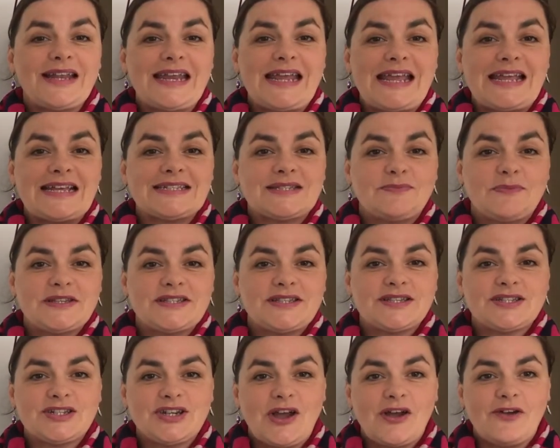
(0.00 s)
it's
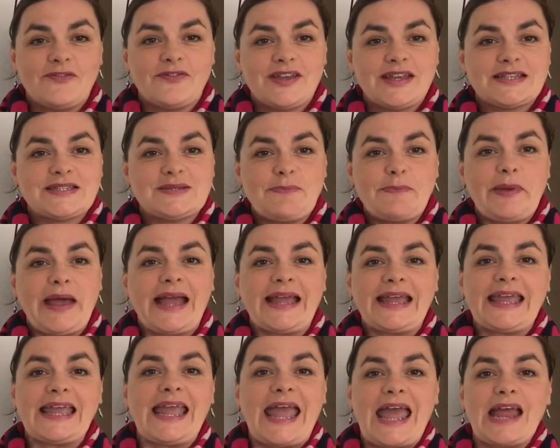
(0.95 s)
Mrs. Jarvis back
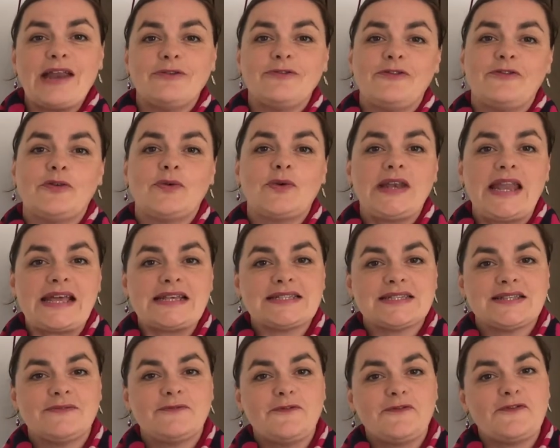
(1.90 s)
again for
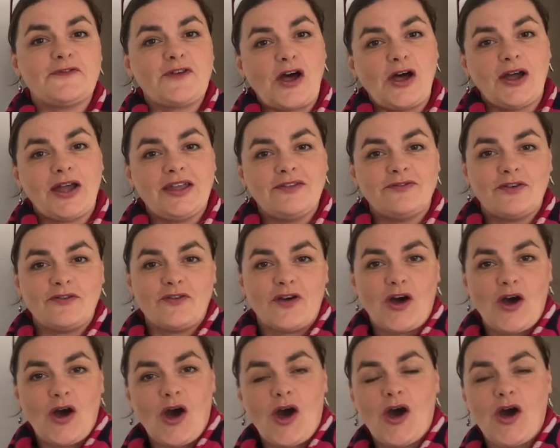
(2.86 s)
lesson 5 of
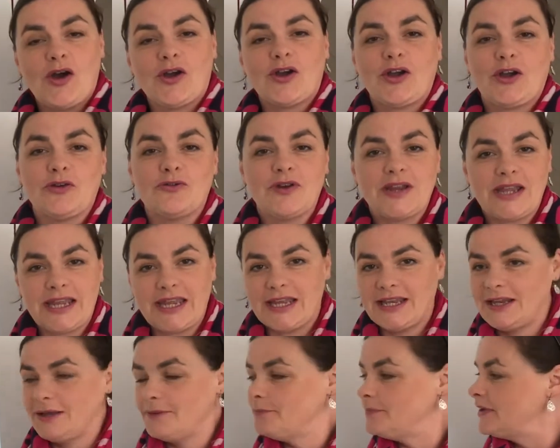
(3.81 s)
our ARK
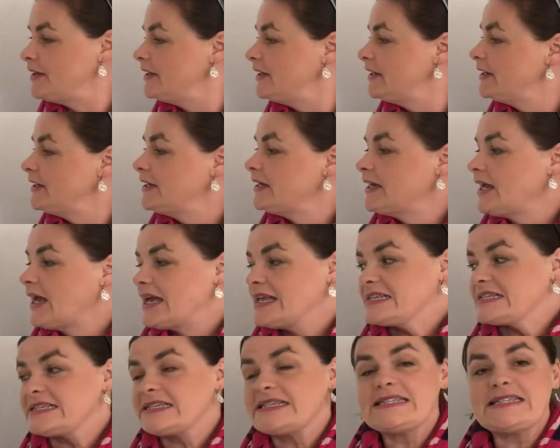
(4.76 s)
curriculum, and
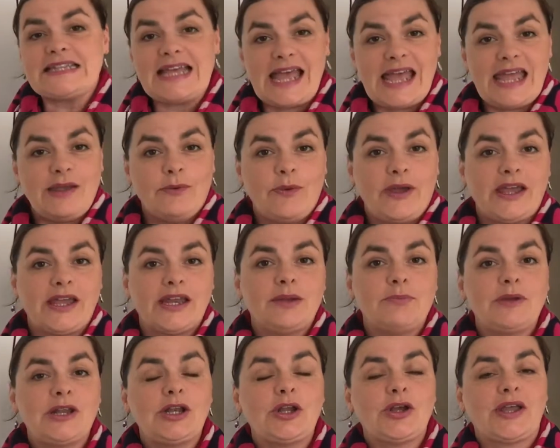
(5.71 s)
today we're going to
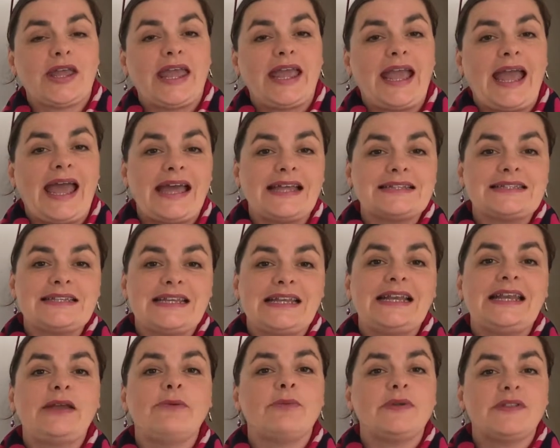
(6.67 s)
be looking at
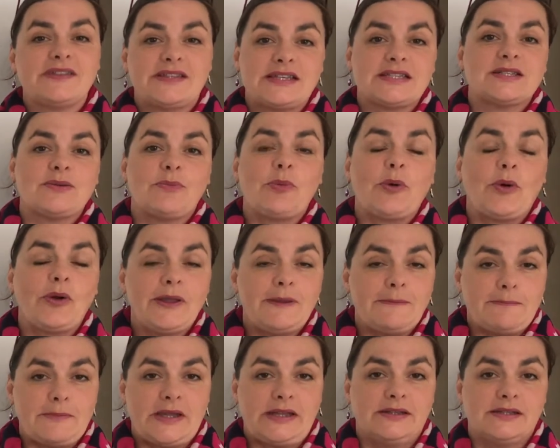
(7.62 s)
dealing with
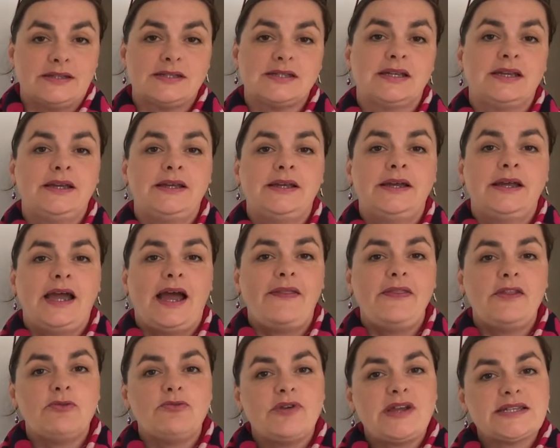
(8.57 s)
disappointment. And
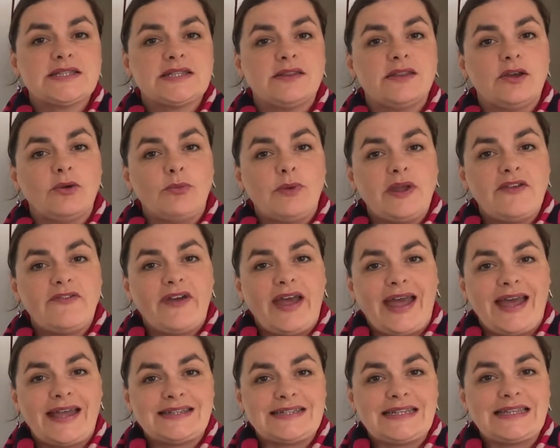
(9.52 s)
the reason that we've
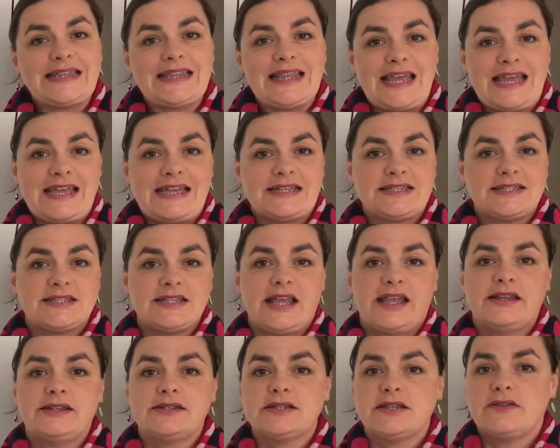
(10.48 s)
added this
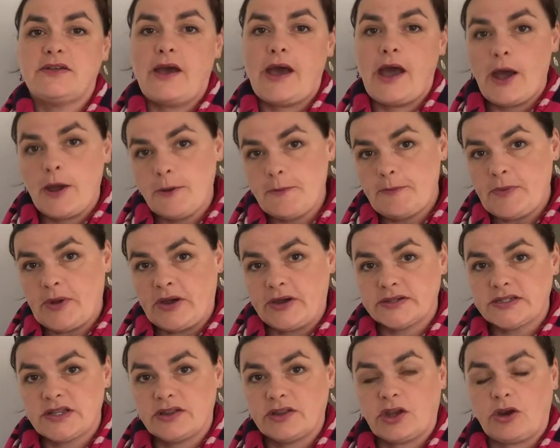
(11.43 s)
into the hope
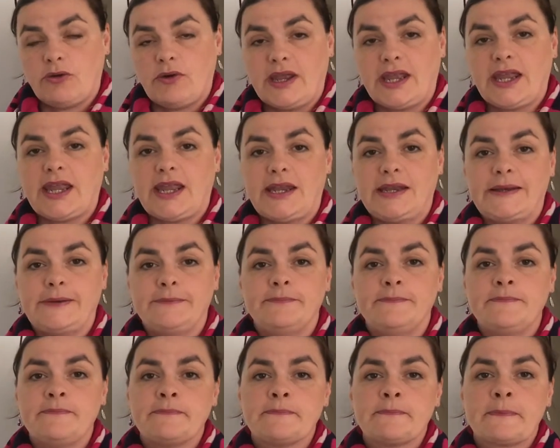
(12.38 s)
part of the curriculum